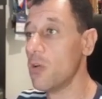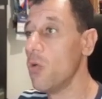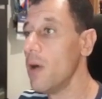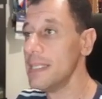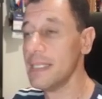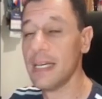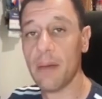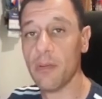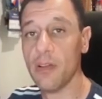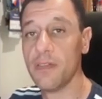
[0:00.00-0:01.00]
quite a
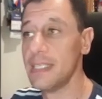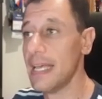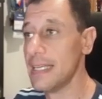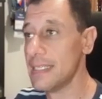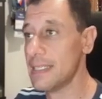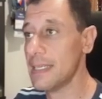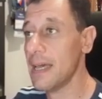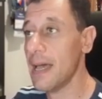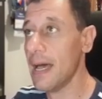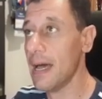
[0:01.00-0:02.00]
couple of tests
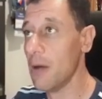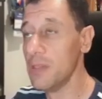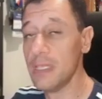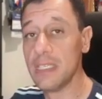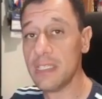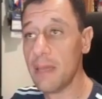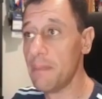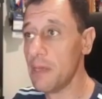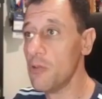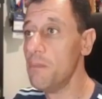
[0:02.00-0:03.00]
uh, with this C P U